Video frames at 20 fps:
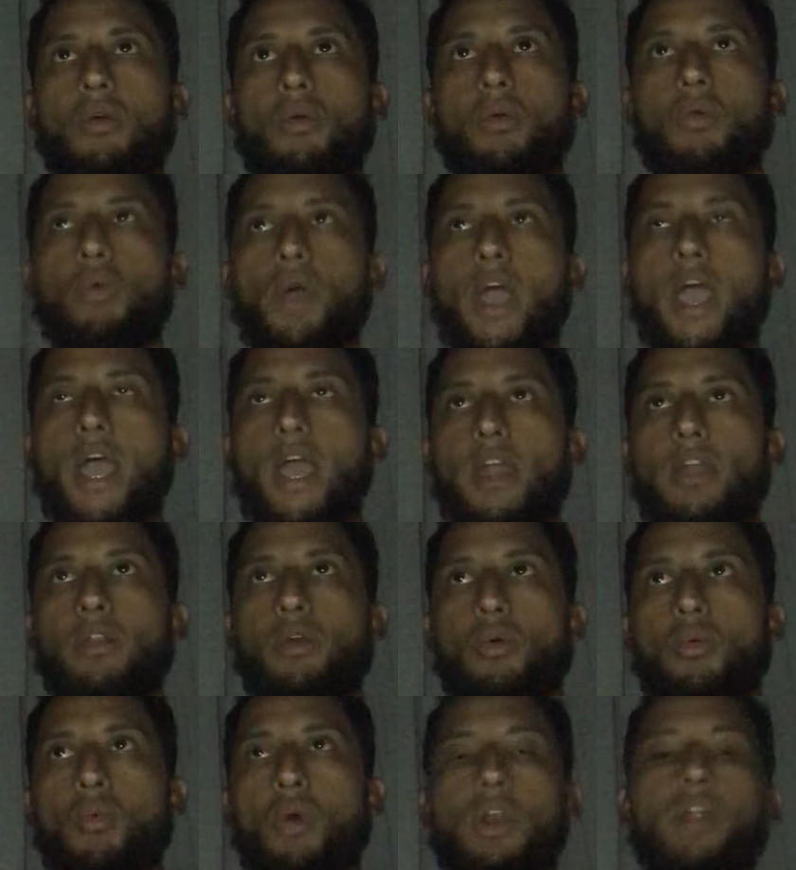when
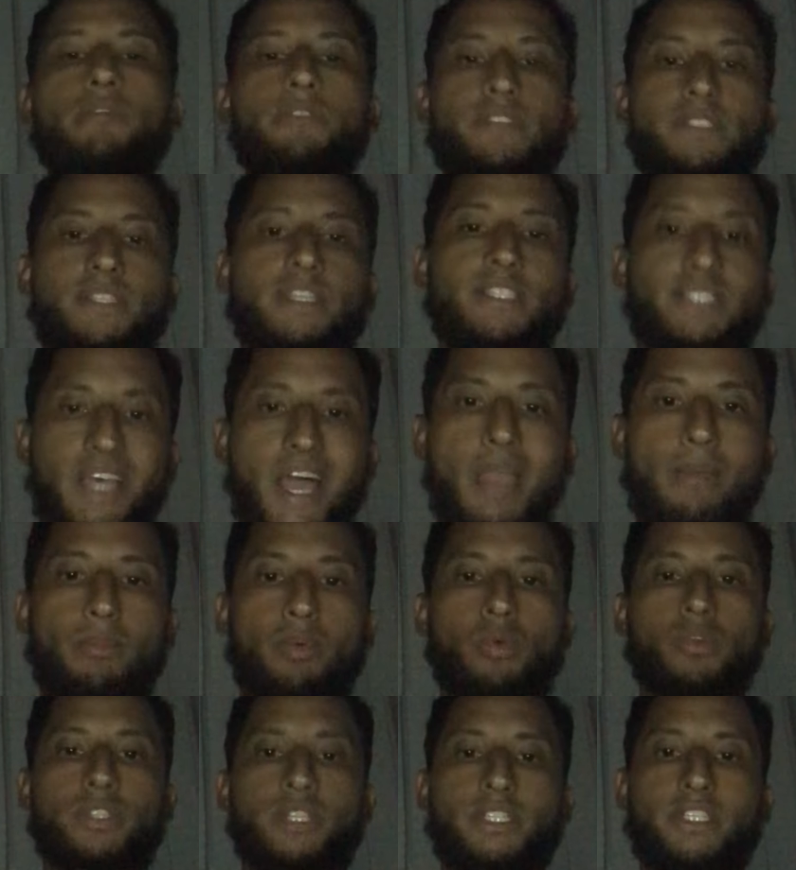one of his
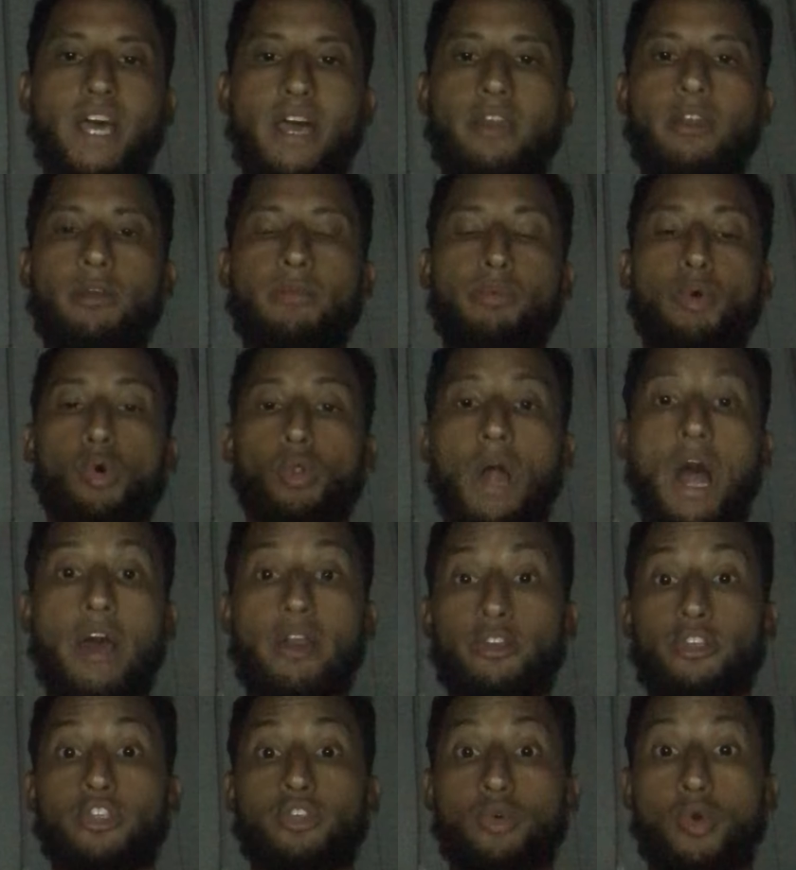disciples decided to pull
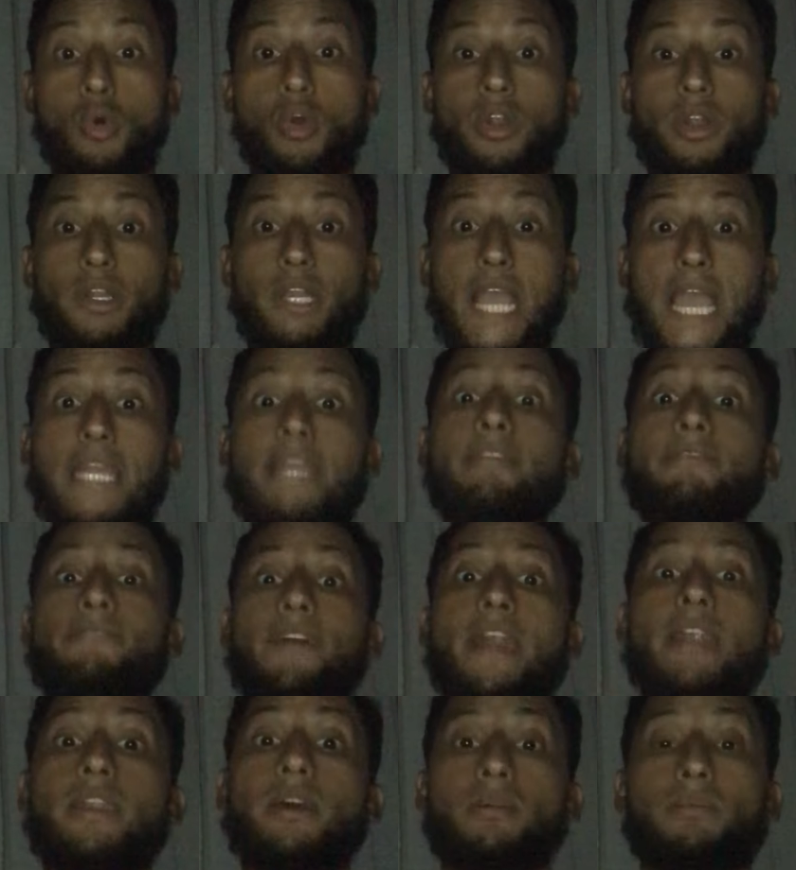out a sword and
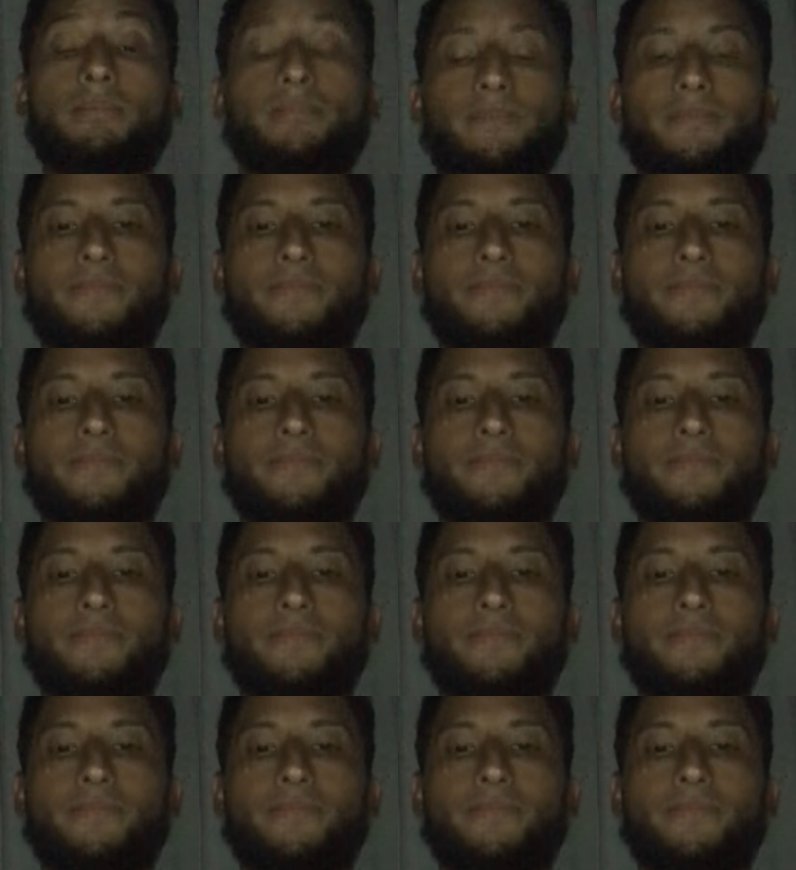defend him,